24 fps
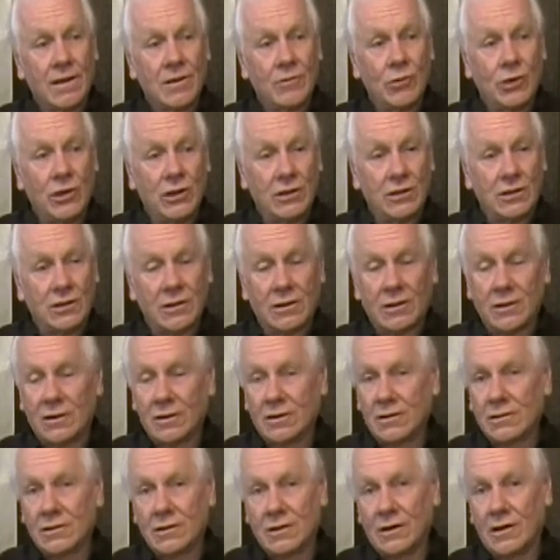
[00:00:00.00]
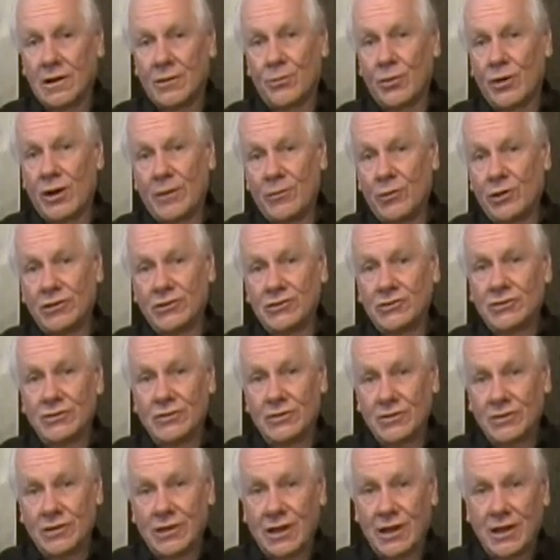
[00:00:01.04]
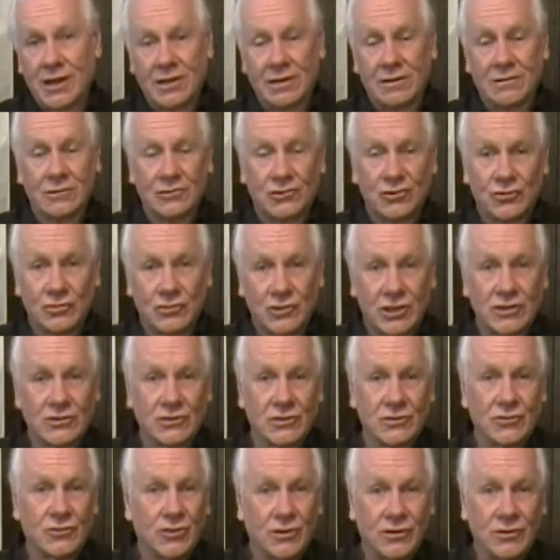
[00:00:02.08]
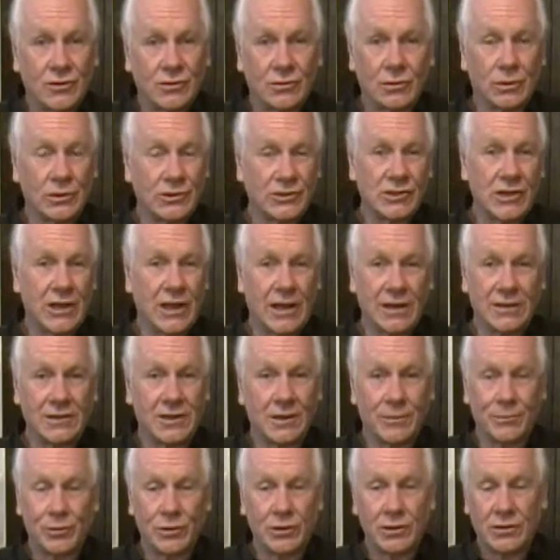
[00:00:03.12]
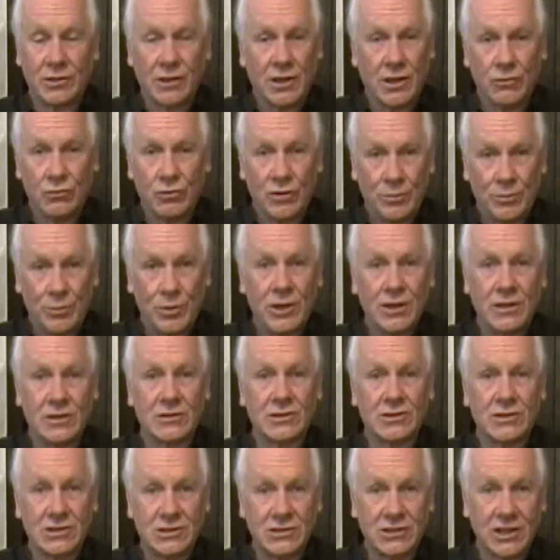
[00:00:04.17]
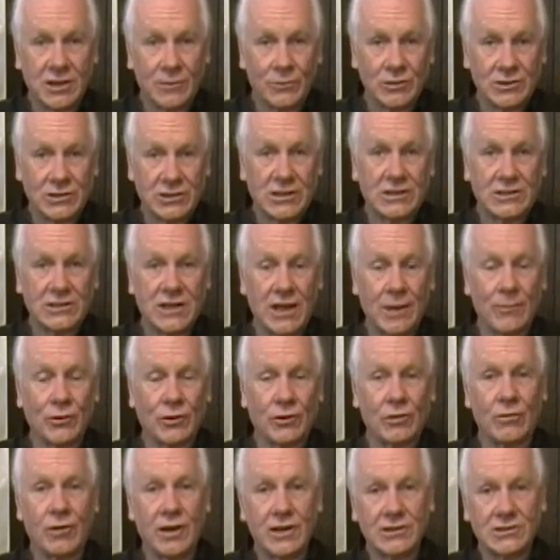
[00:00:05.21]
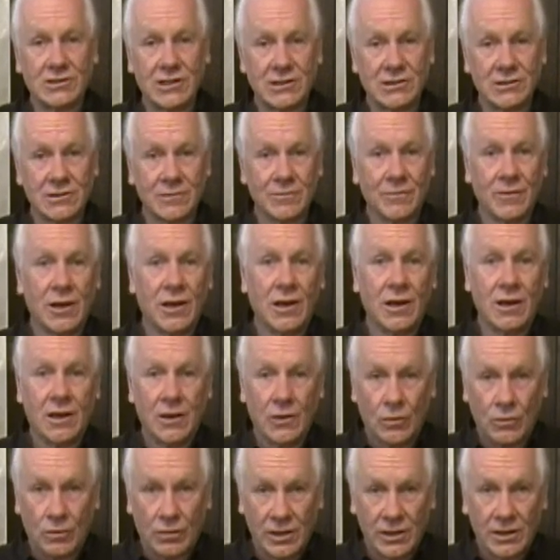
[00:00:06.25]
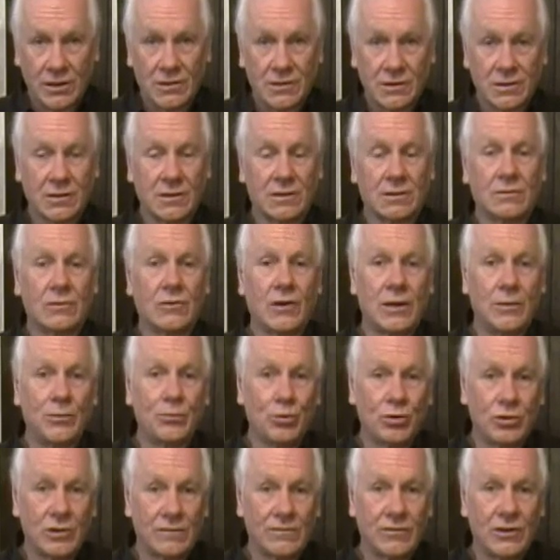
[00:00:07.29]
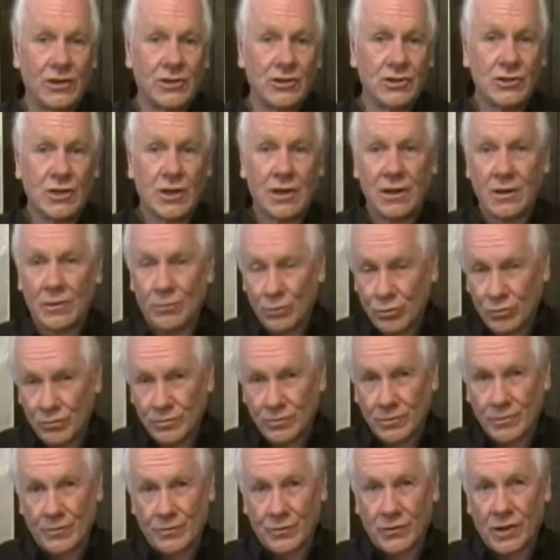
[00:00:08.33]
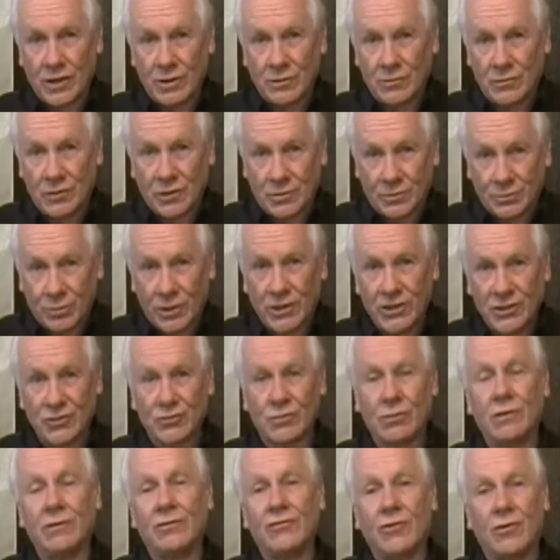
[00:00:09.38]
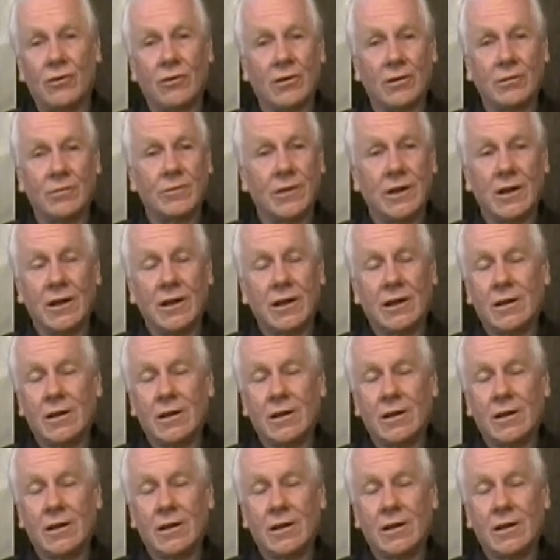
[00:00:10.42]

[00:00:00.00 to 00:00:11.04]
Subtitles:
I mean, our Prime Minister in Canada, Justin Trudeau, will stand up and he repeats systemic racism, right privilege, and police reform